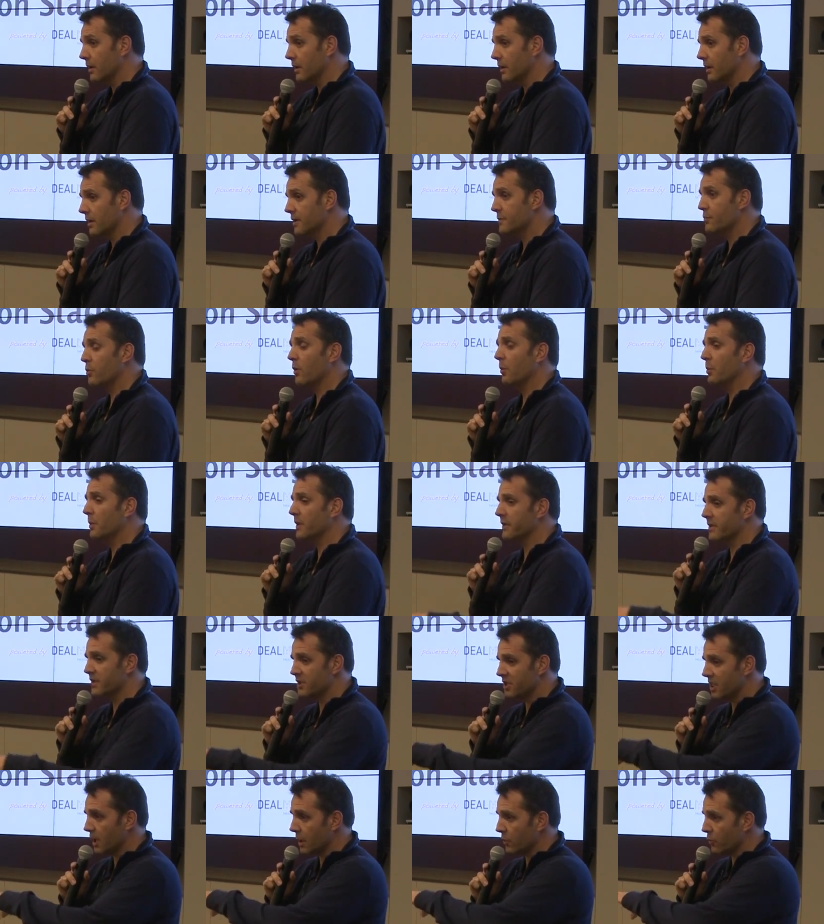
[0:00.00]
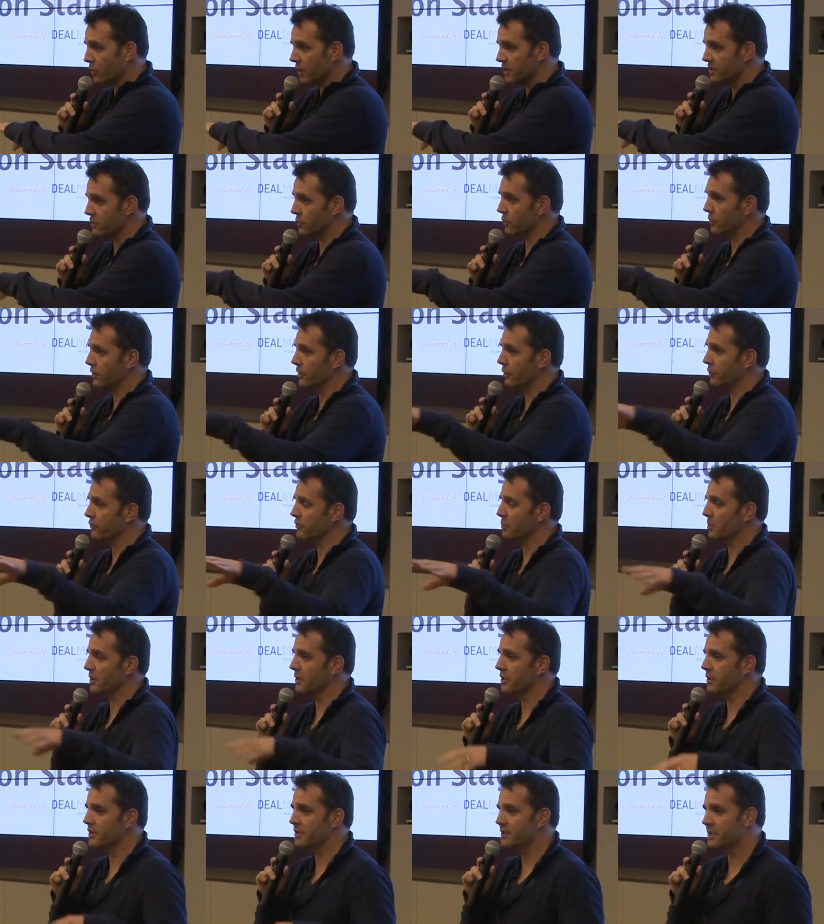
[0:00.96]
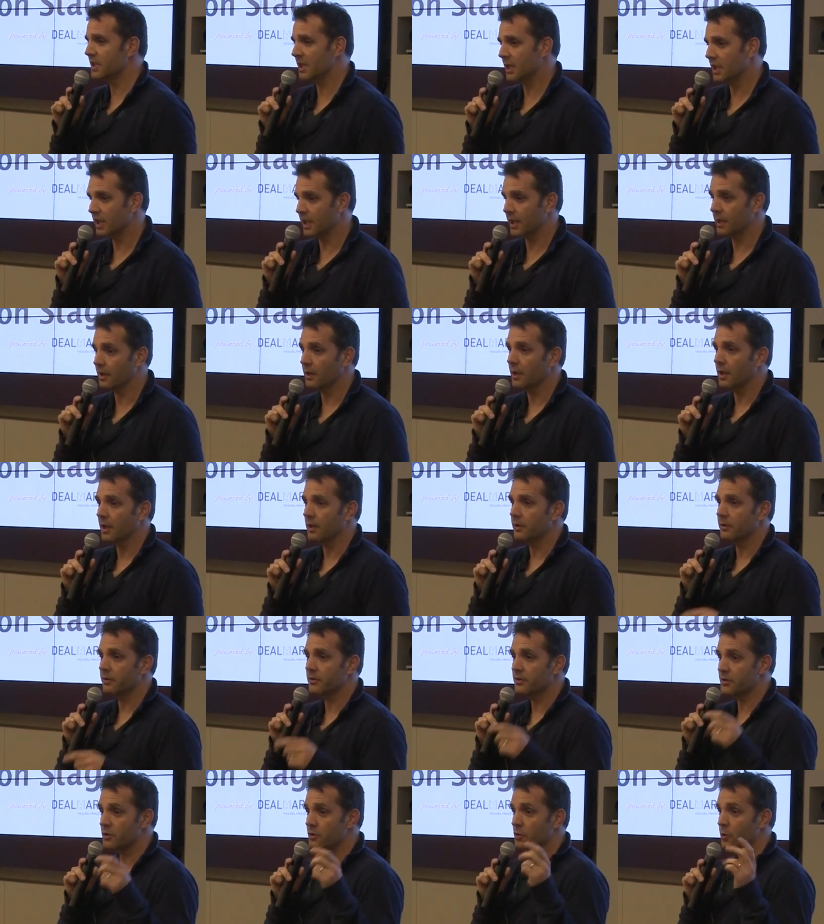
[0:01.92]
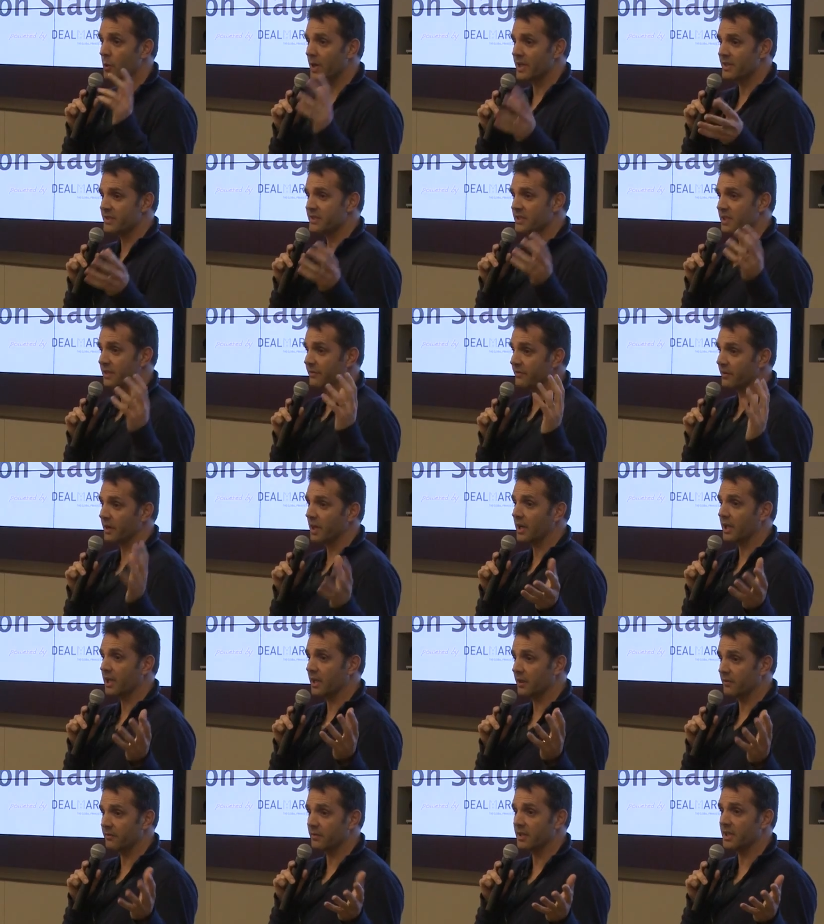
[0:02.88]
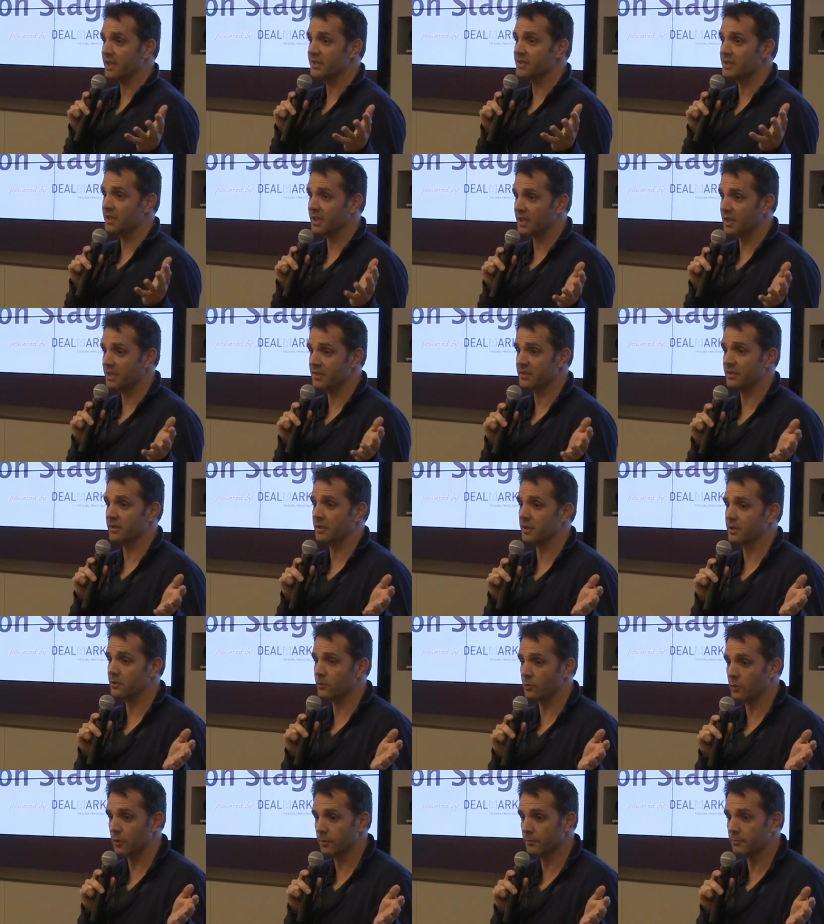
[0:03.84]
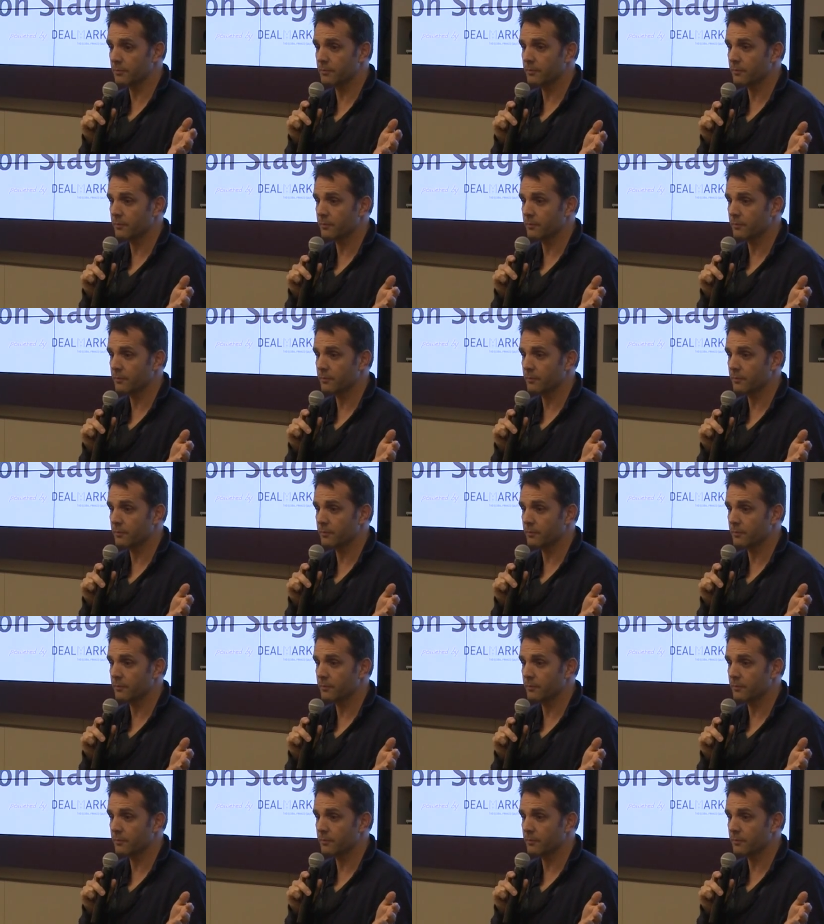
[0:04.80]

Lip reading: is probably the same reason all the entrepreneurs did here. There's 20 fucking VCs in this room.